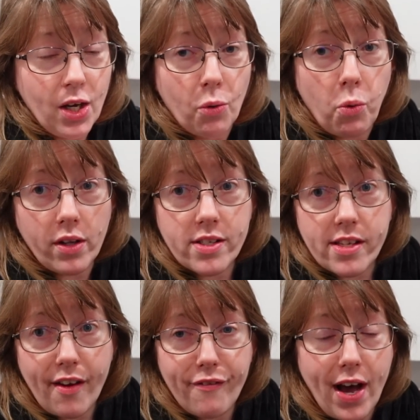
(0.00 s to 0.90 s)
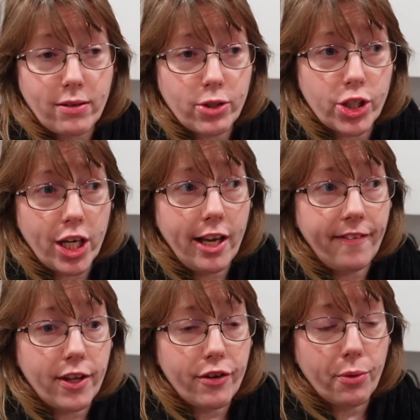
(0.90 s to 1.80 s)
One's a voucher
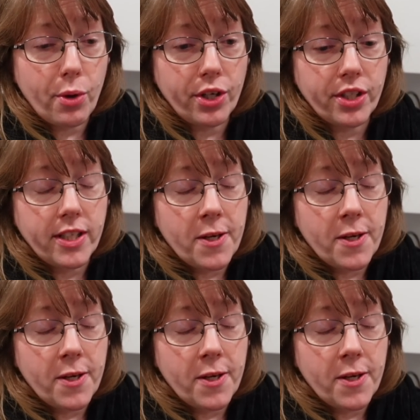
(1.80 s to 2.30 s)
and the other one